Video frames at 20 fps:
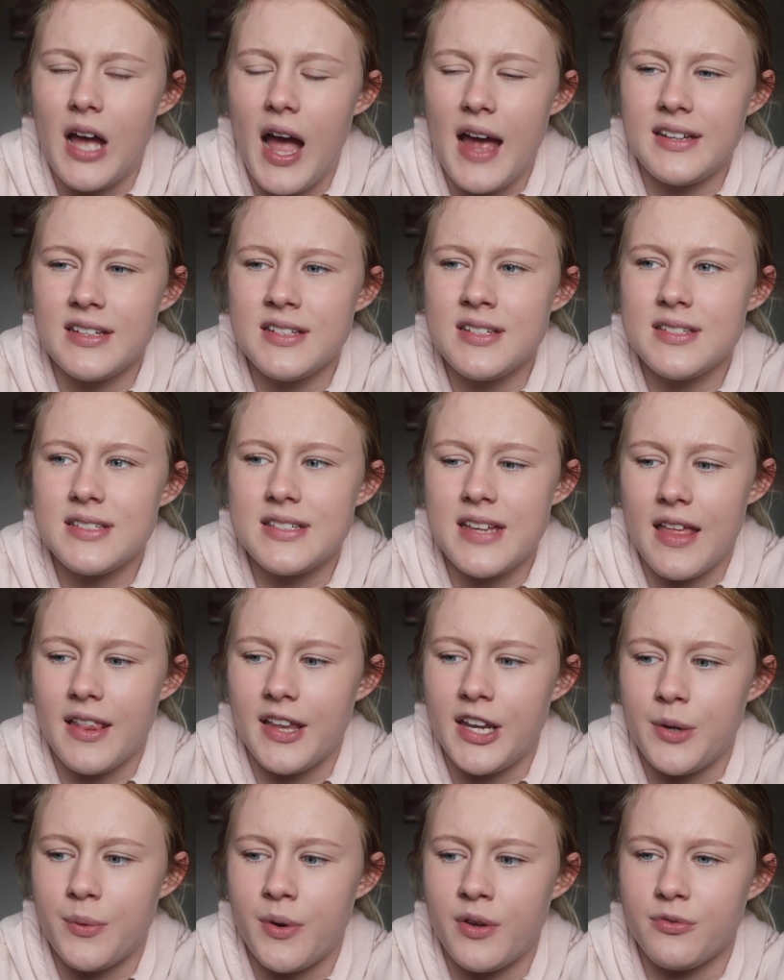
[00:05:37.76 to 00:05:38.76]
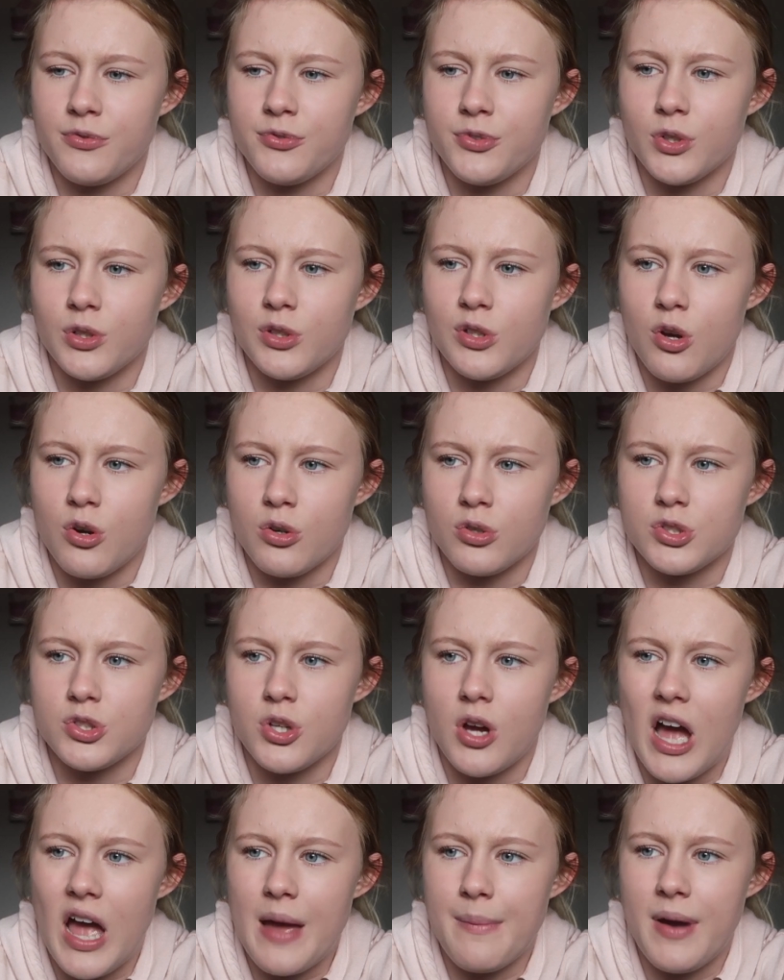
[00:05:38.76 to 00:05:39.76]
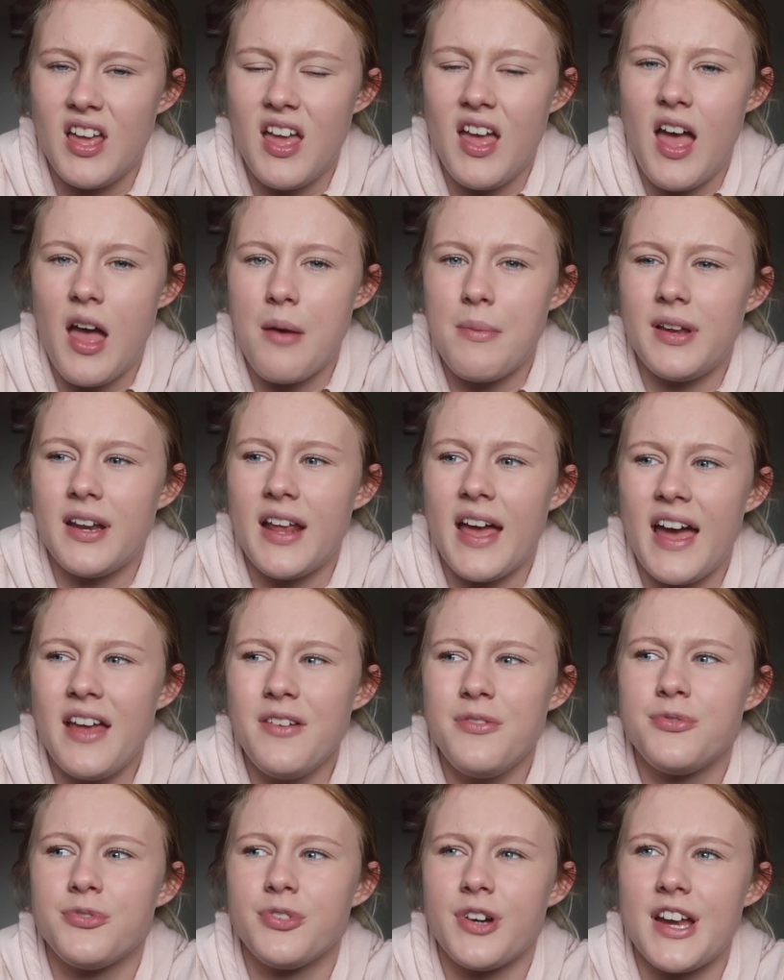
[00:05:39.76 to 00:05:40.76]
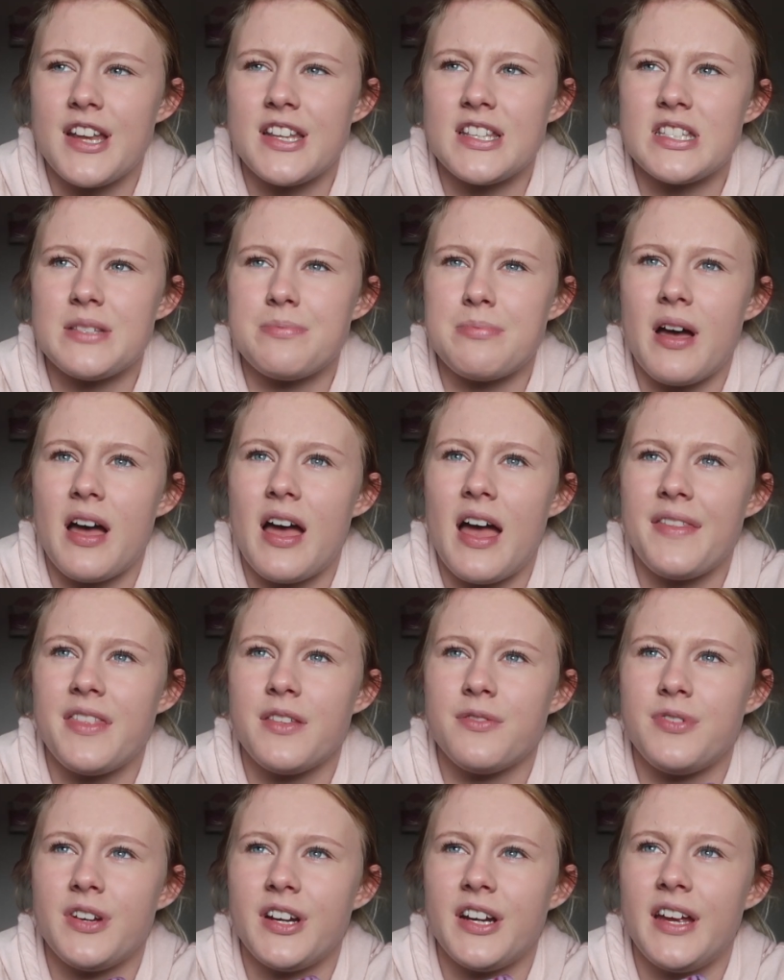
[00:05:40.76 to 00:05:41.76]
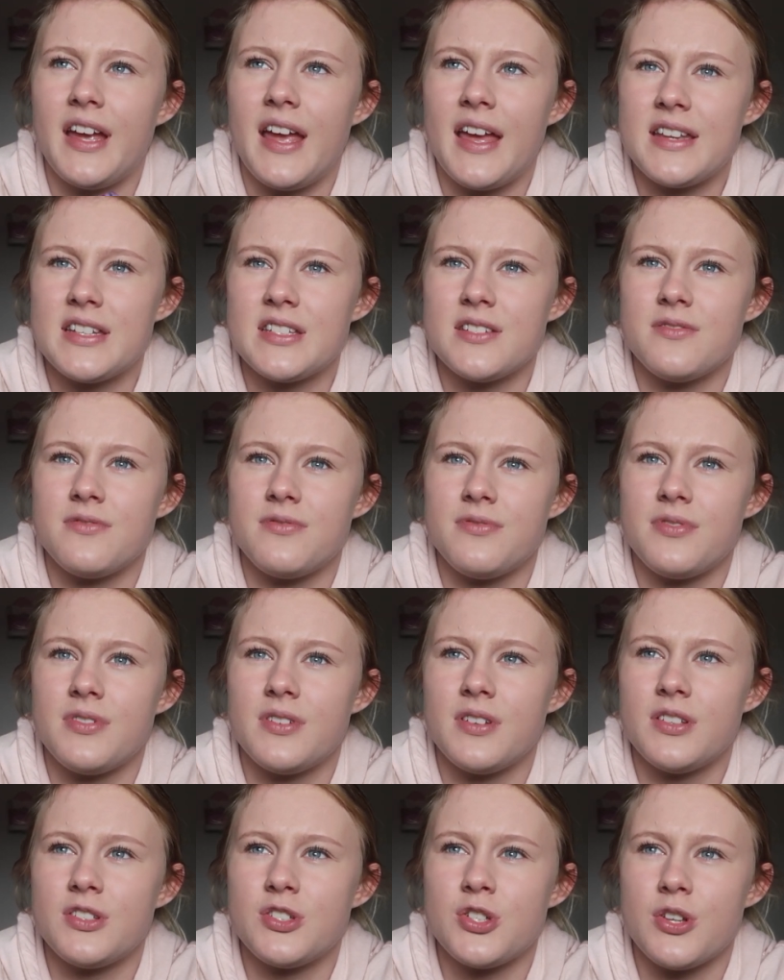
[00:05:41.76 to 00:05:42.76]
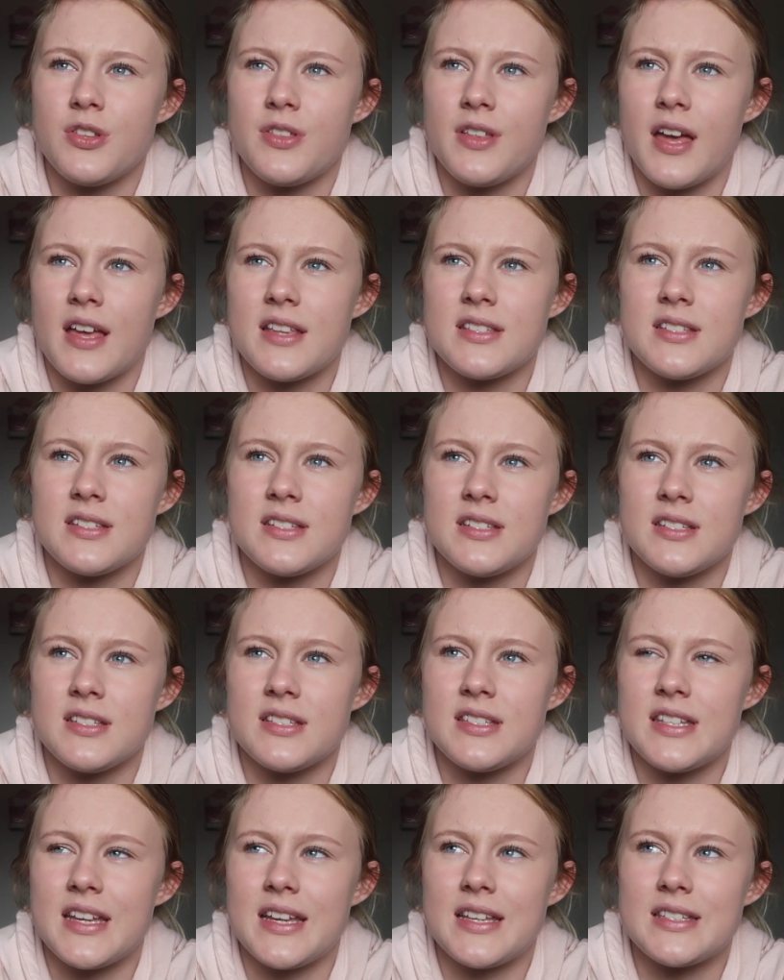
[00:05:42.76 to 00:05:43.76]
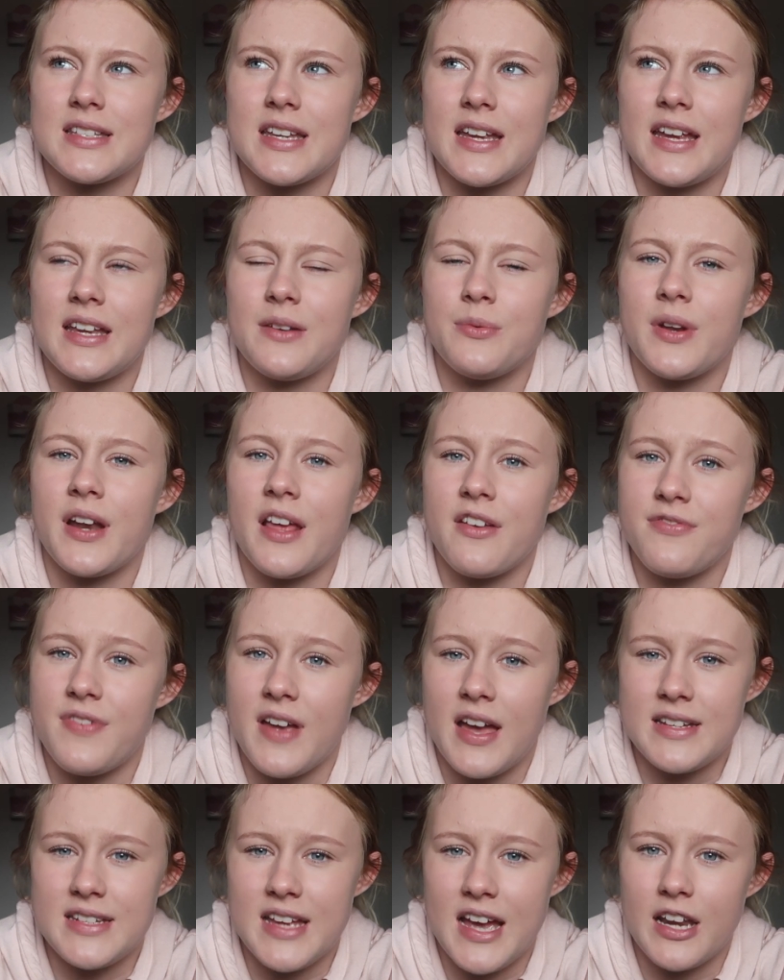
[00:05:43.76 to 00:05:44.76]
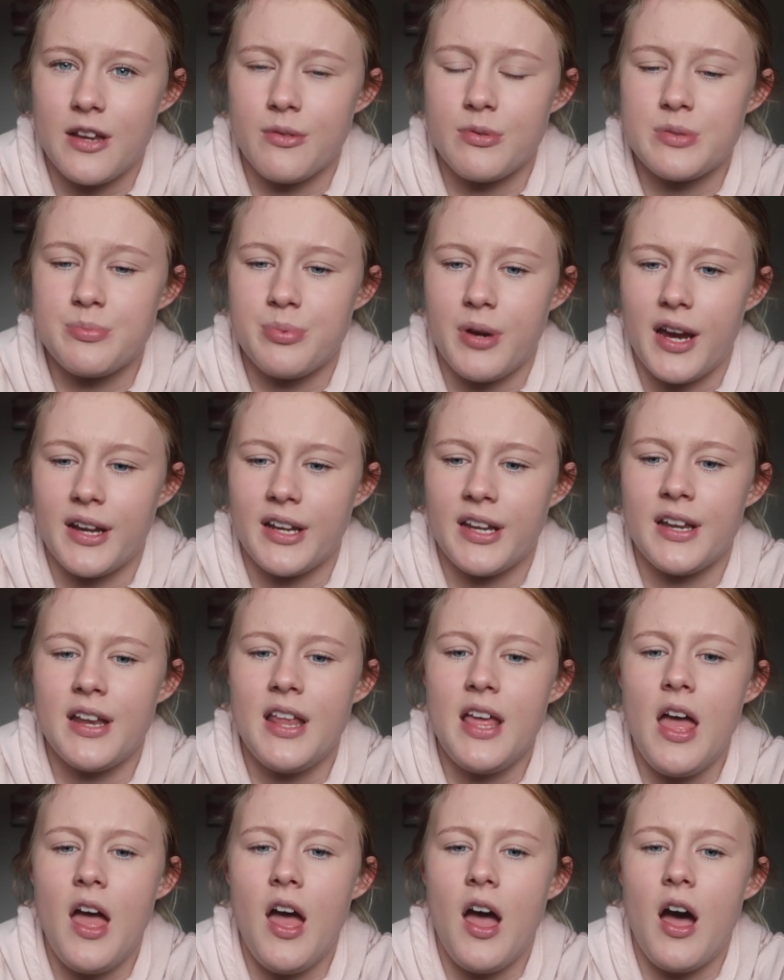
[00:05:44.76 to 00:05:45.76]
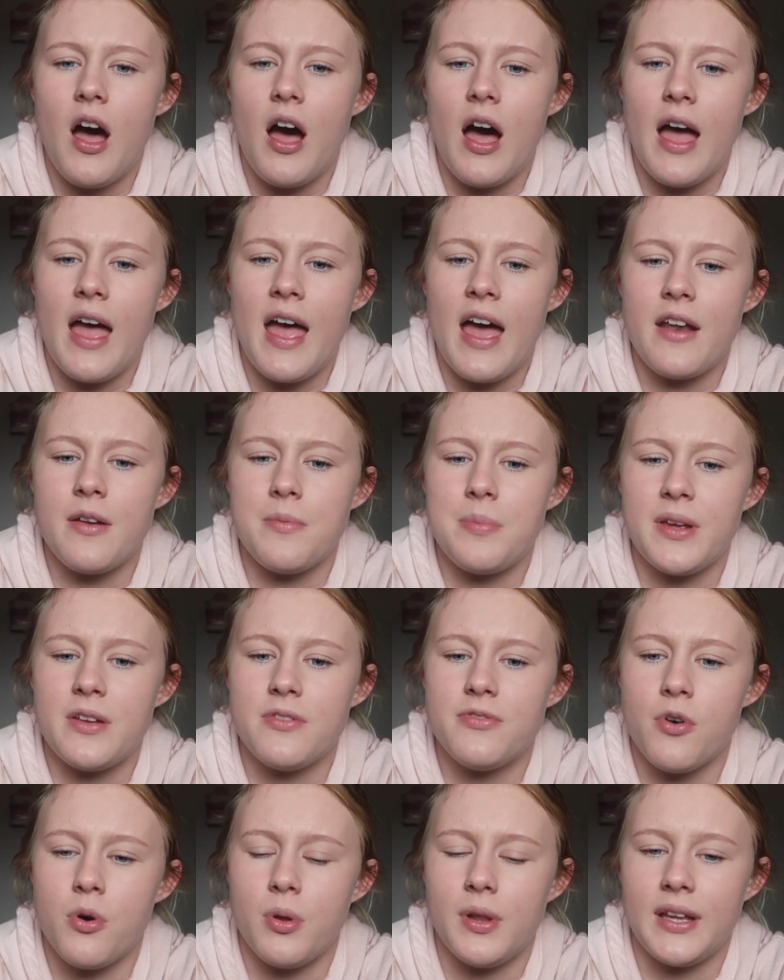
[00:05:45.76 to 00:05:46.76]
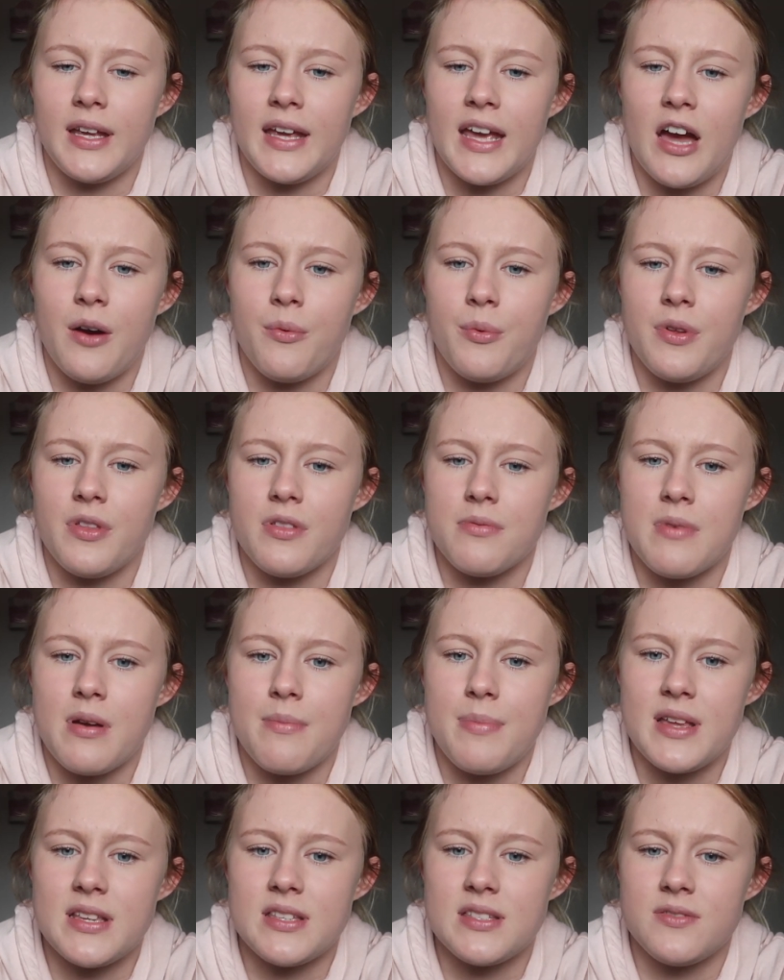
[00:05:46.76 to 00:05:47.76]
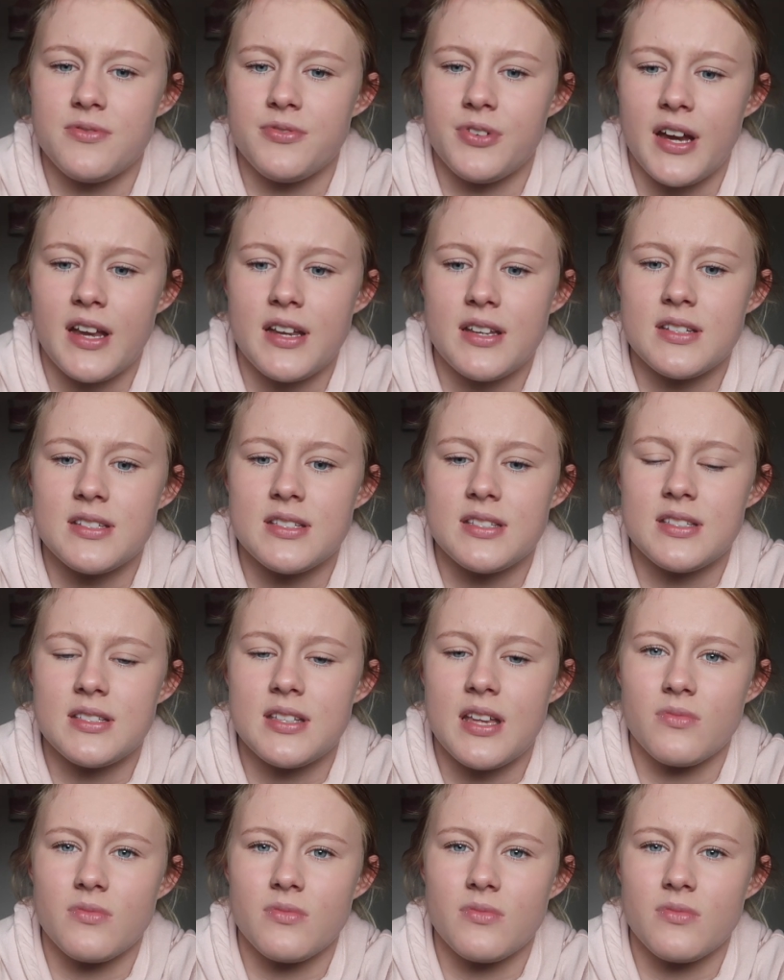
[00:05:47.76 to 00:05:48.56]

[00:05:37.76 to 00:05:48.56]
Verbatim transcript: I didn't tell anyone for a long time. I mean, I had friends, but at the very end of two thousand sixteen, when I found out I was pregnant, I had a big falling out with my best friends.